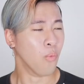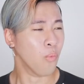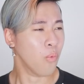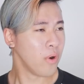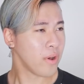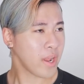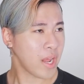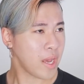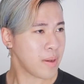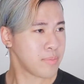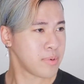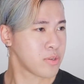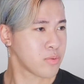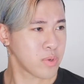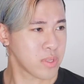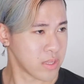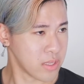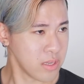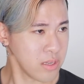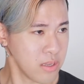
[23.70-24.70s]
What happened
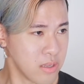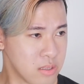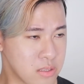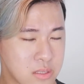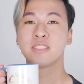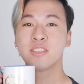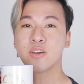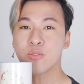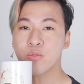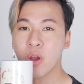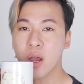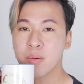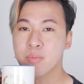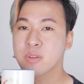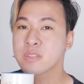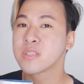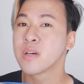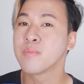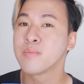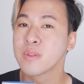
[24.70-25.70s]
with this? So grab
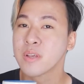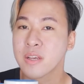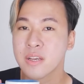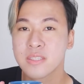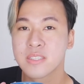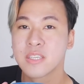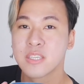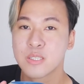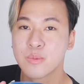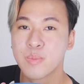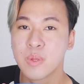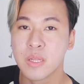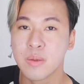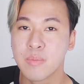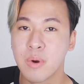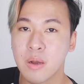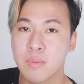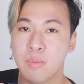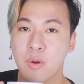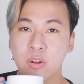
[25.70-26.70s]
your dumpling, a tea spilling
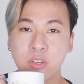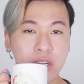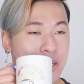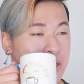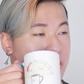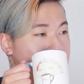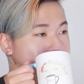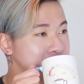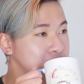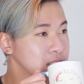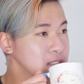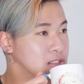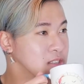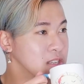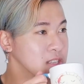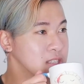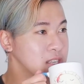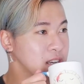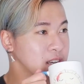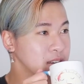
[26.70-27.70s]
mug merch, and let's get into
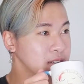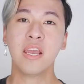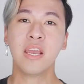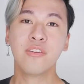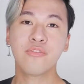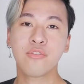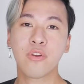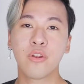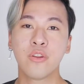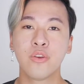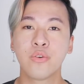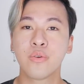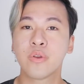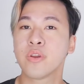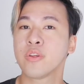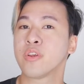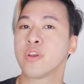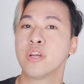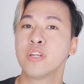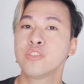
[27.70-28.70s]
the tea. If you are new here
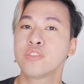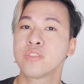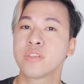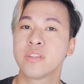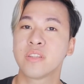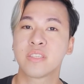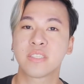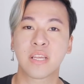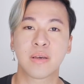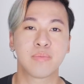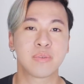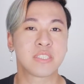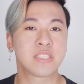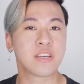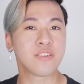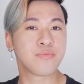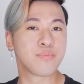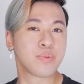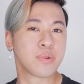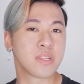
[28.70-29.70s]
and you're interested in this type of
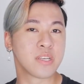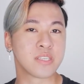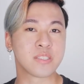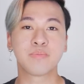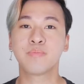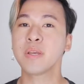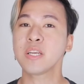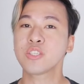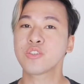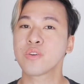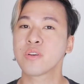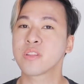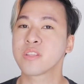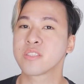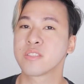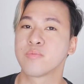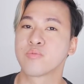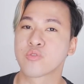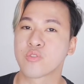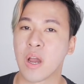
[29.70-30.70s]
stuff, please make sure you hit the
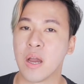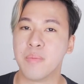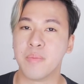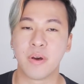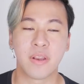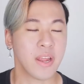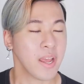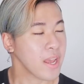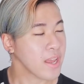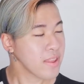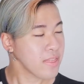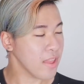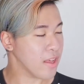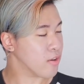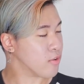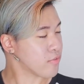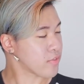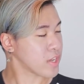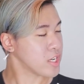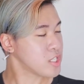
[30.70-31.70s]
subscribe button and that
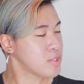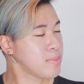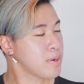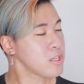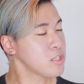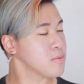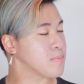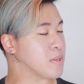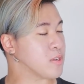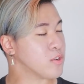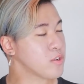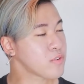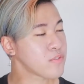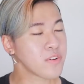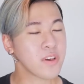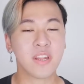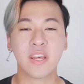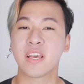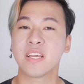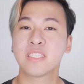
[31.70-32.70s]
notification bell to be
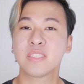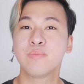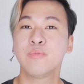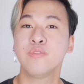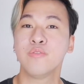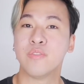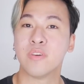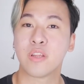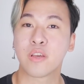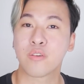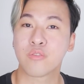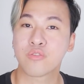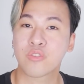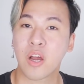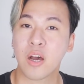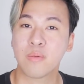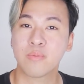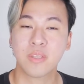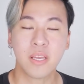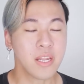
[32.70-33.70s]
notified anytime a new video
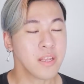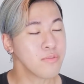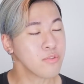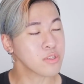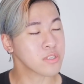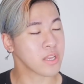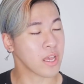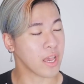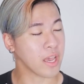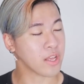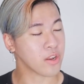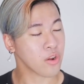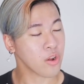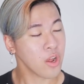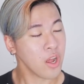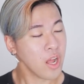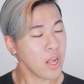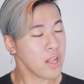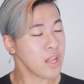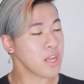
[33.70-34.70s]
drops. And if you're a hater,
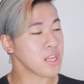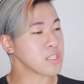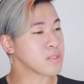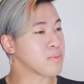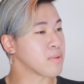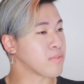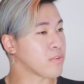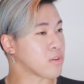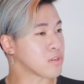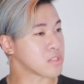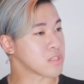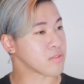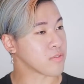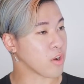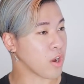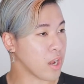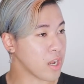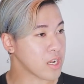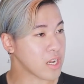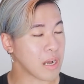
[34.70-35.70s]
lying to be the first to leave your
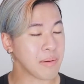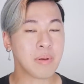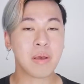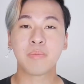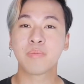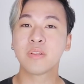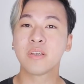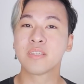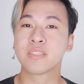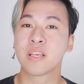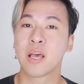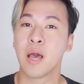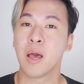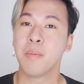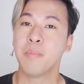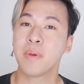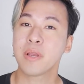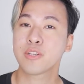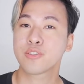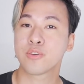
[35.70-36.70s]
hate comment, please
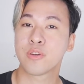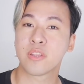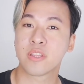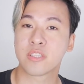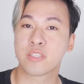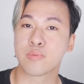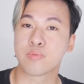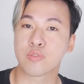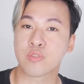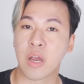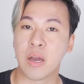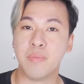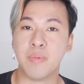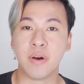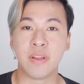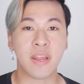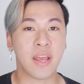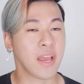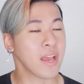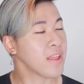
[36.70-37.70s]
make sure you hit the subscribe
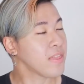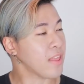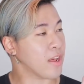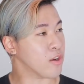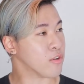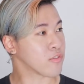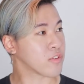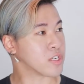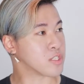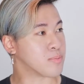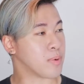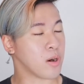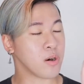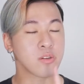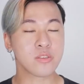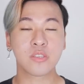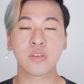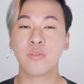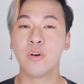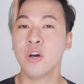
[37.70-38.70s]
button and that notification bell
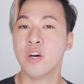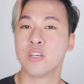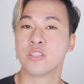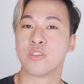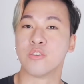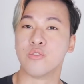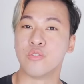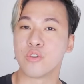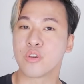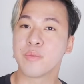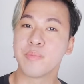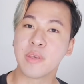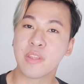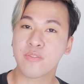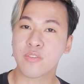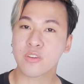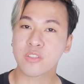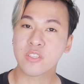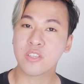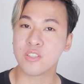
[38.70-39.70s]
also so you can be the
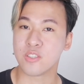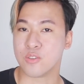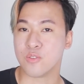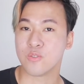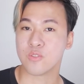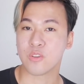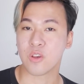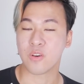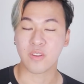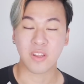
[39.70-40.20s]
first to do so.